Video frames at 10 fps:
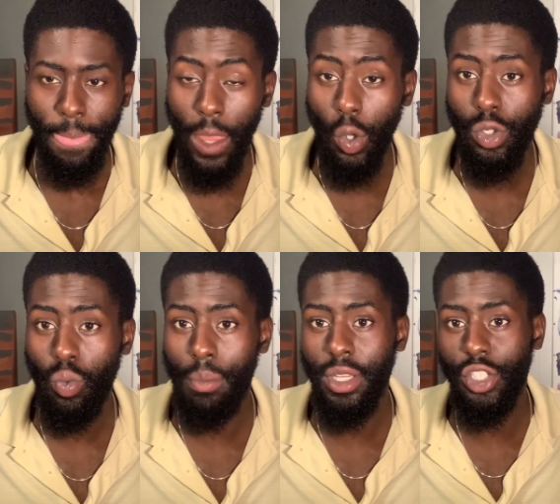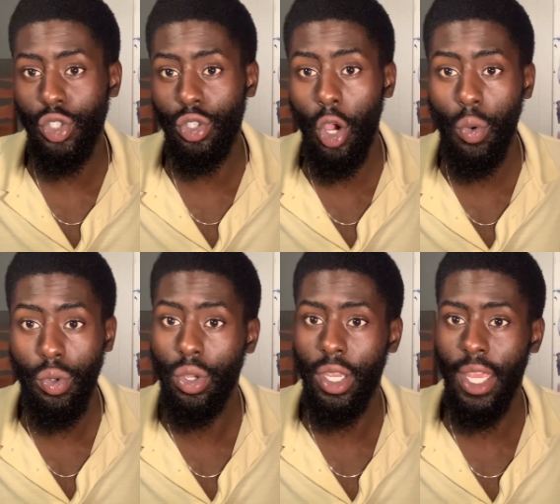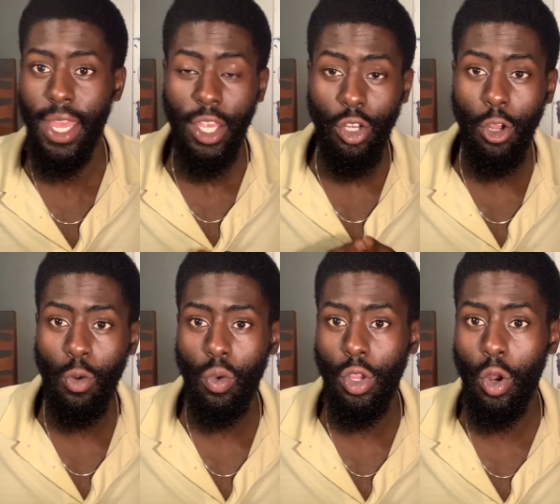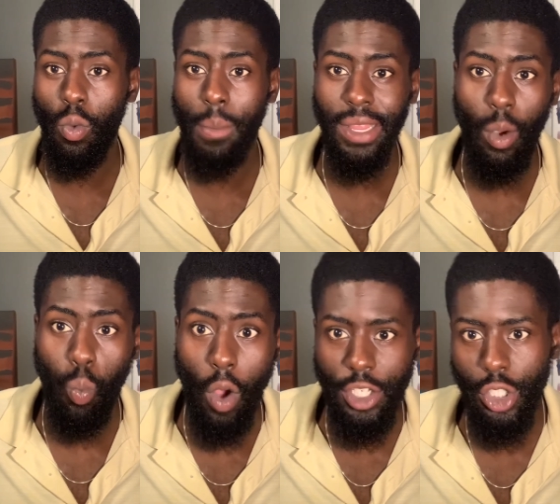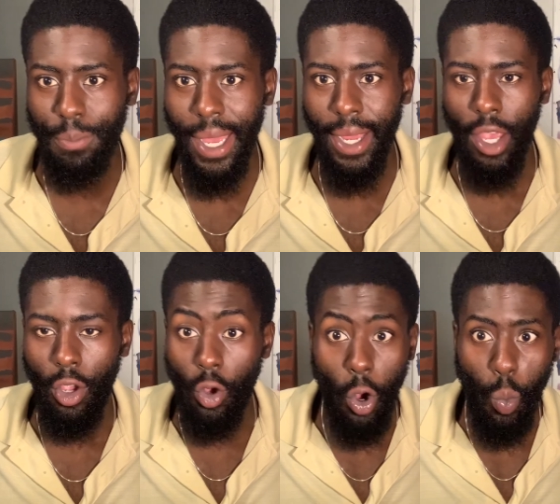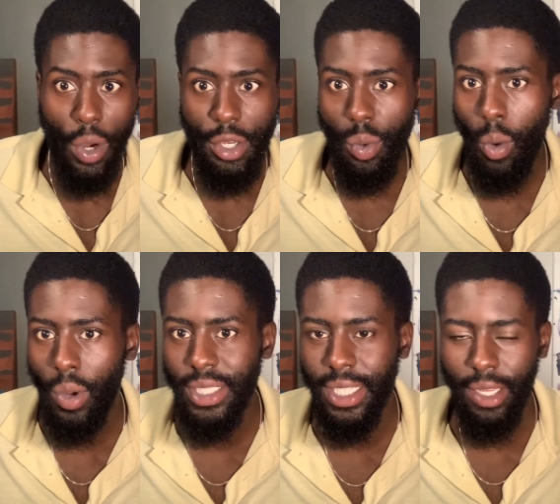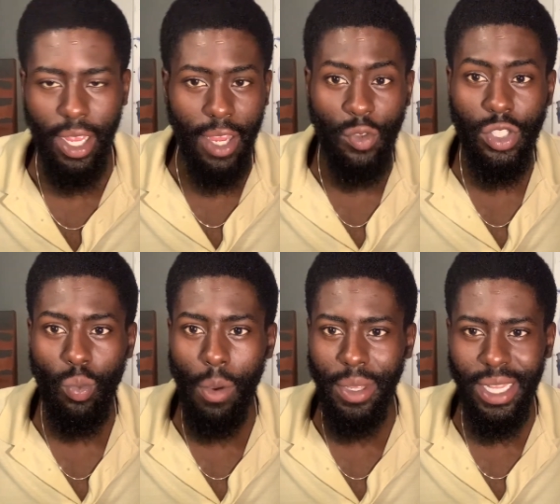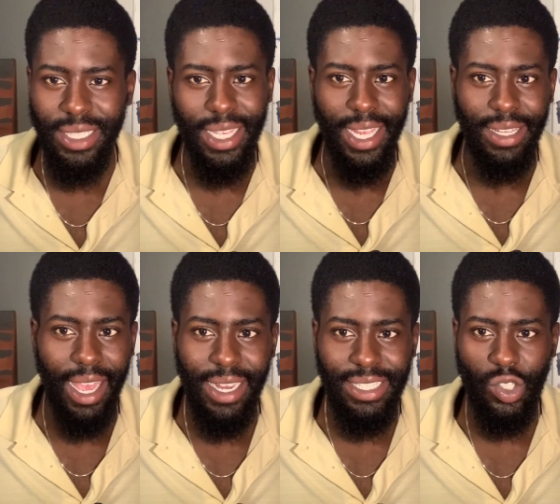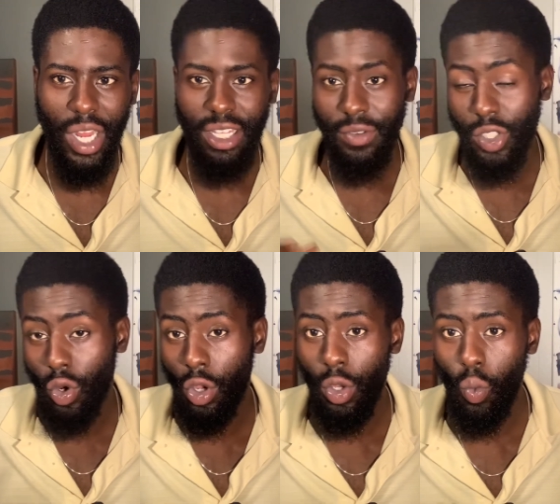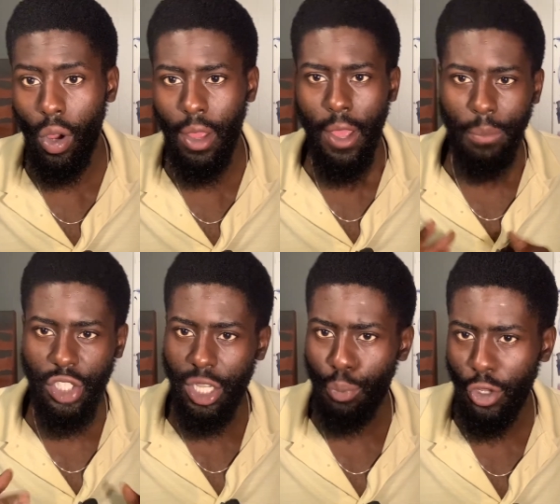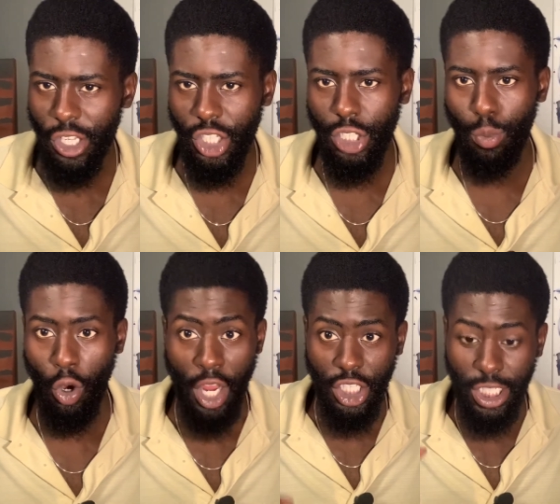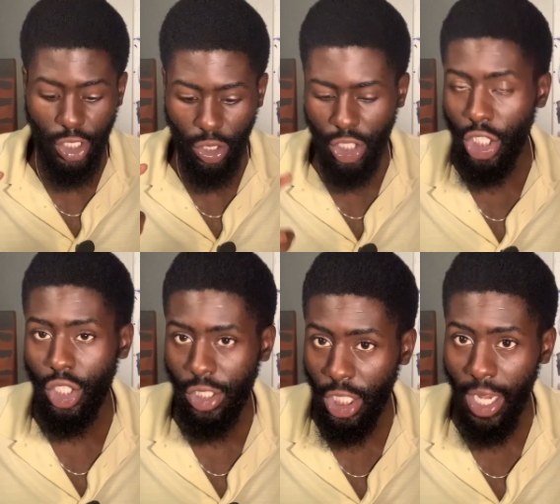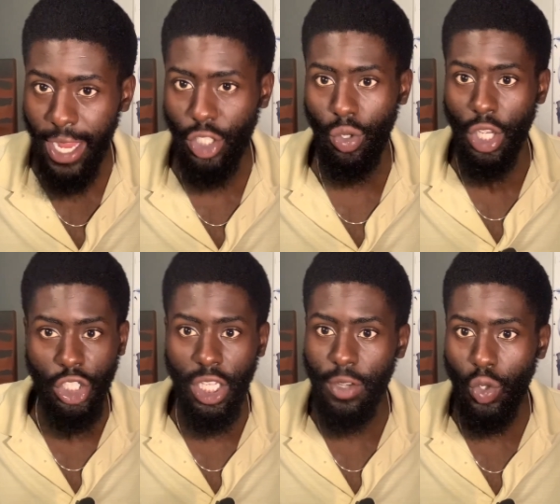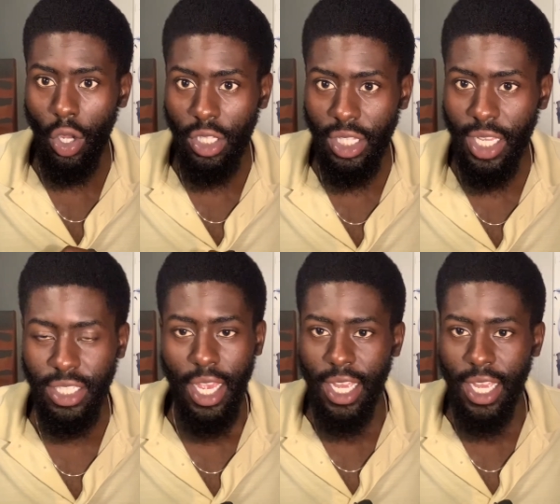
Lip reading: You go to women that you know you can get. You go to women that want you back. Go where you are wanted. If there's a woman that's not as attractive as the girl you want, but she appreciates you more, she likes you, she gives you all the things,